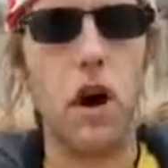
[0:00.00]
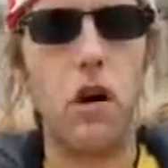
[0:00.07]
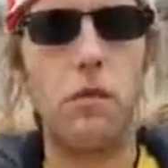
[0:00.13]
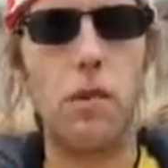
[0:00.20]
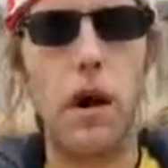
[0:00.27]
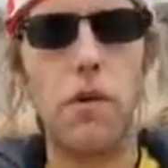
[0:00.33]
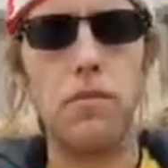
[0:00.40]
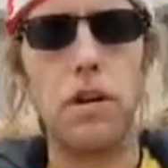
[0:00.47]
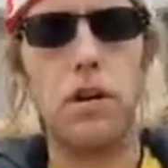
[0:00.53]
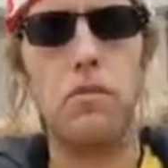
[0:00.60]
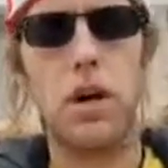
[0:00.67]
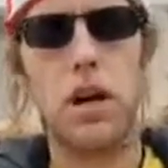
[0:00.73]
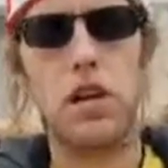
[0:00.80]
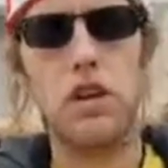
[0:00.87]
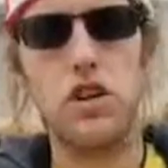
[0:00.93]
all public
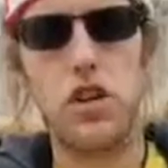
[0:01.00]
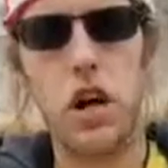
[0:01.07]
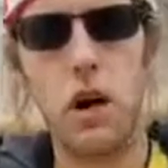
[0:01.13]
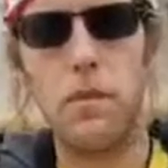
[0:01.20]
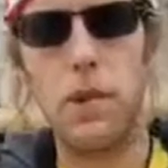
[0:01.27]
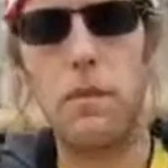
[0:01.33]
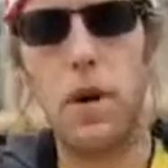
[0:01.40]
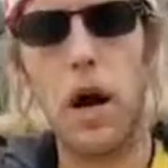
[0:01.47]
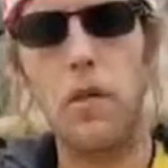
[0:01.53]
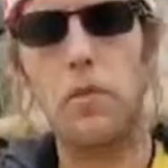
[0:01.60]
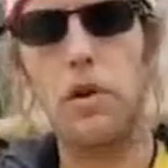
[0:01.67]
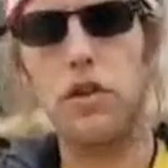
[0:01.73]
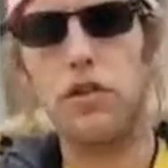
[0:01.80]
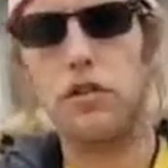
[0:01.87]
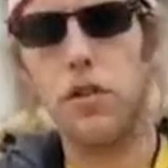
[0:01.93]
money shall be
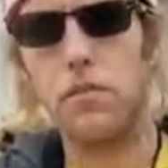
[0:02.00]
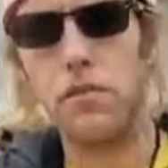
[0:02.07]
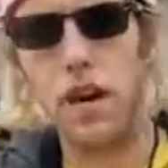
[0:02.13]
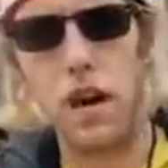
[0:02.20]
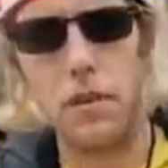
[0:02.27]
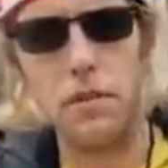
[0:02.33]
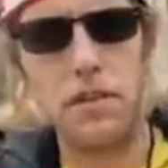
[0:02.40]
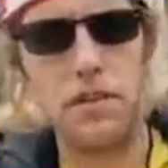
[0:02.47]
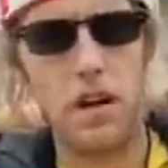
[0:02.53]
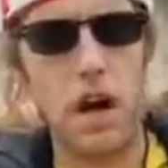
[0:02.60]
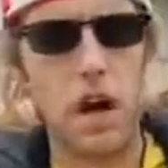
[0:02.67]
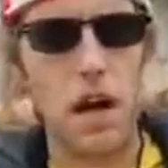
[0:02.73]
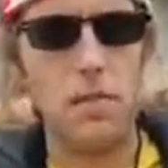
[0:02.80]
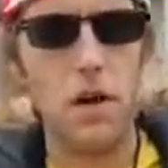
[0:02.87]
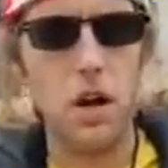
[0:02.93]
published from time to
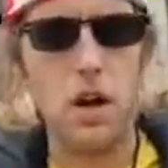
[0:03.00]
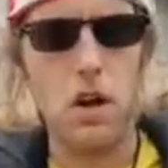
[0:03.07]
time.